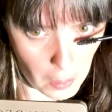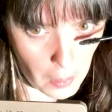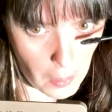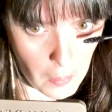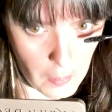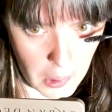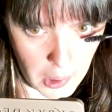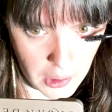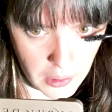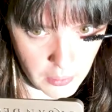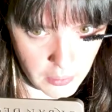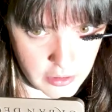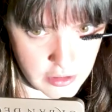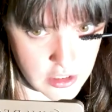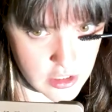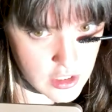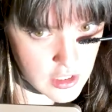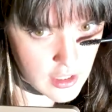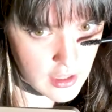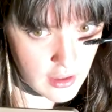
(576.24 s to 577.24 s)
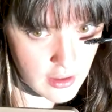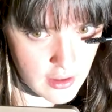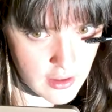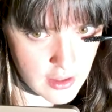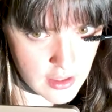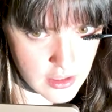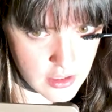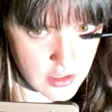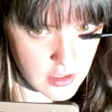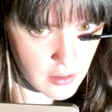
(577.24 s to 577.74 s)
But anyway, she
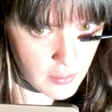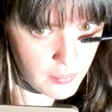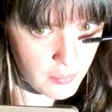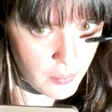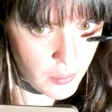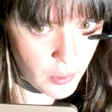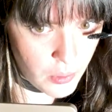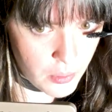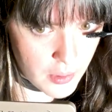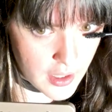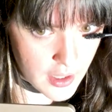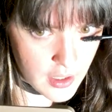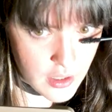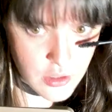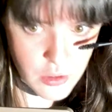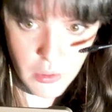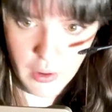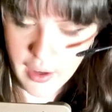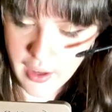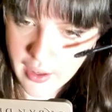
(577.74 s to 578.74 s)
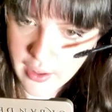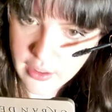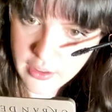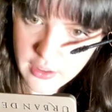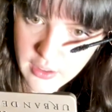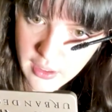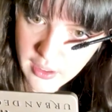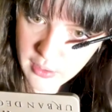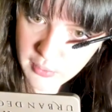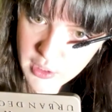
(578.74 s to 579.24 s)
is moving to
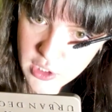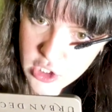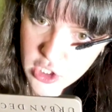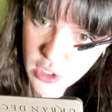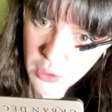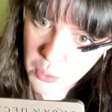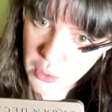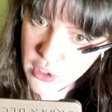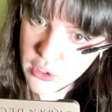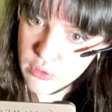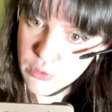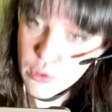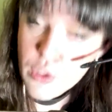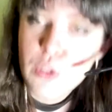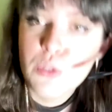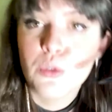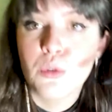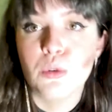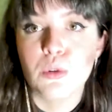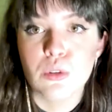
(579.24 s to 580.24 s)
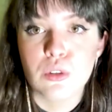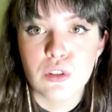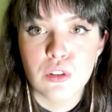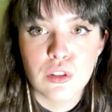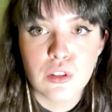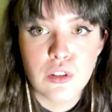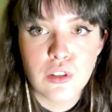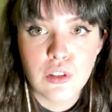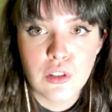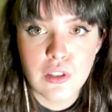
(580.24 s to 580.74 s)
Ireland because she works for
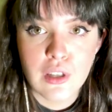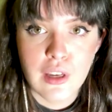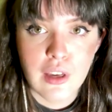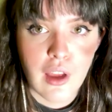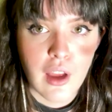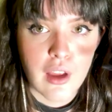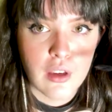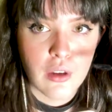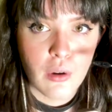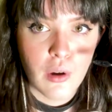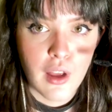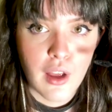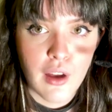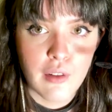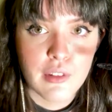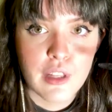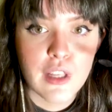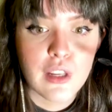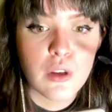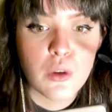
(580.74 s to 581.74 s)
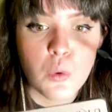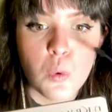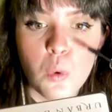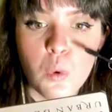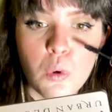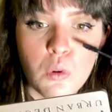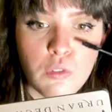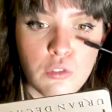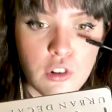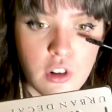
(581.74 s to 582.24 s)
Google. Like I know I have like
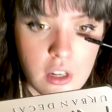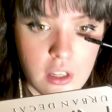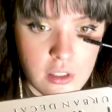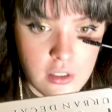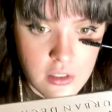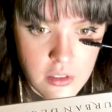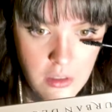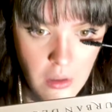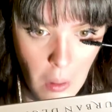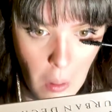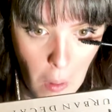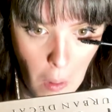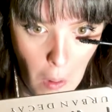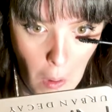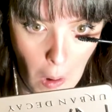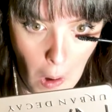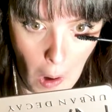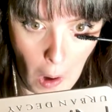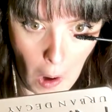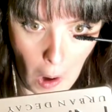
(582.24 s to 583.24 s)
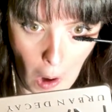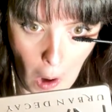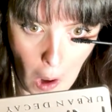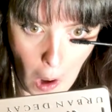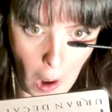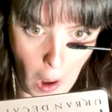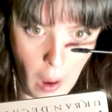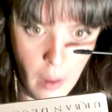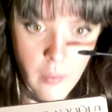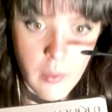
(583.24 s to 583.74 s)
cool friends
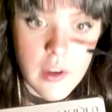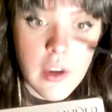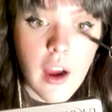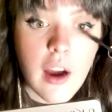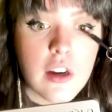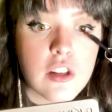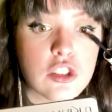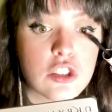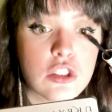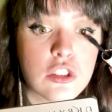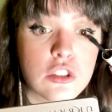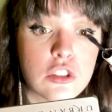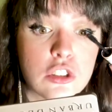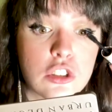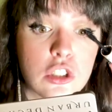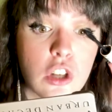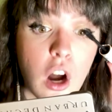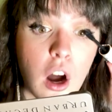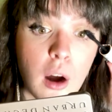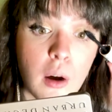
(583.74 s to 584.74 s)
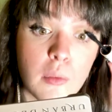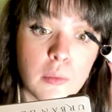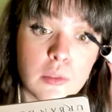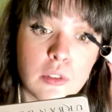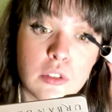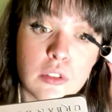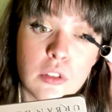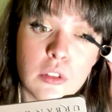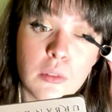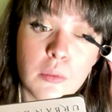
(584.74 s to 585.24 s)
with actual
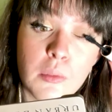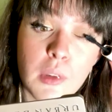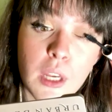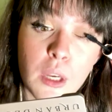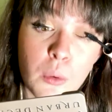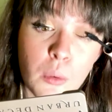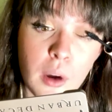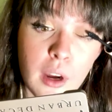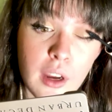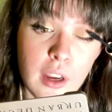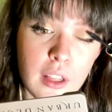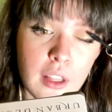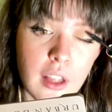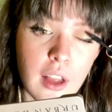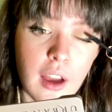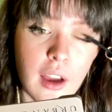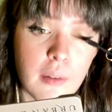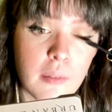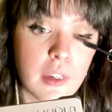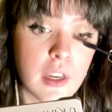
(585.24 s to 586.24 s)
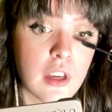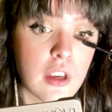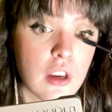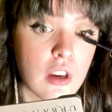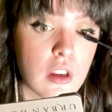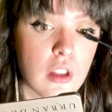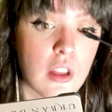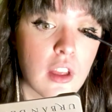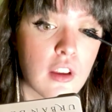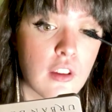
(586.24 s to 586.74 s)
jobs. Meanwhile, I'm
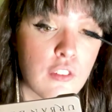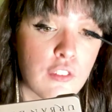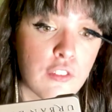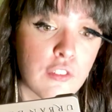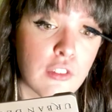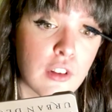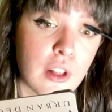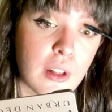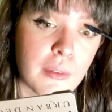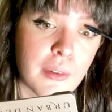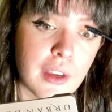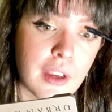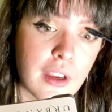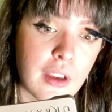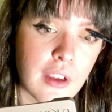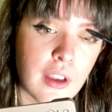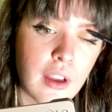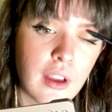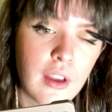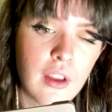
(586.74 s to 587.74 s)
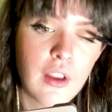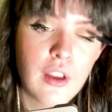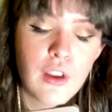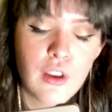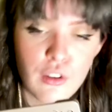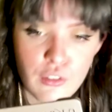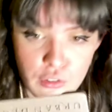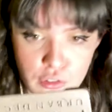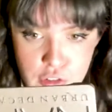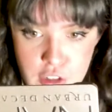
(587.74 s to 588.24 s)
here like filming
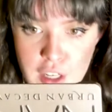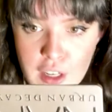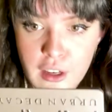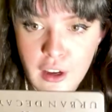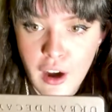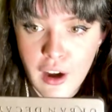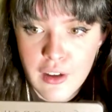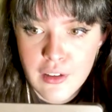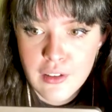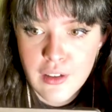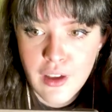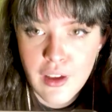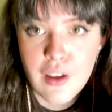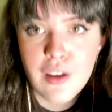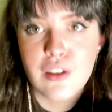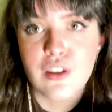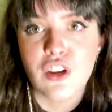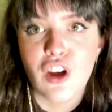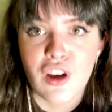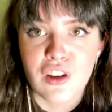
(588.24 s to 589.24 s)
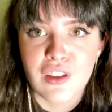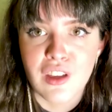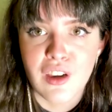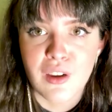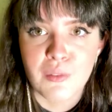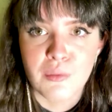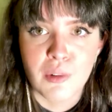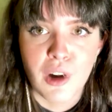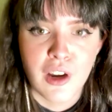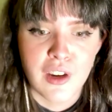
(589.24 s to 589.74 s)
free content, not
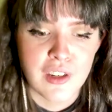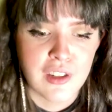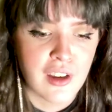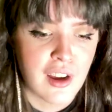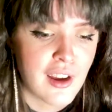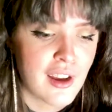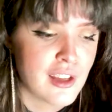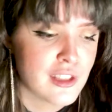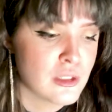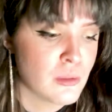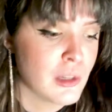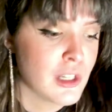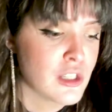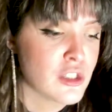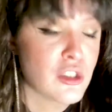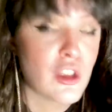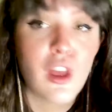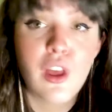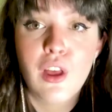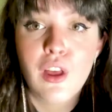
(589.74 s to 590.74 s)
getting monetized because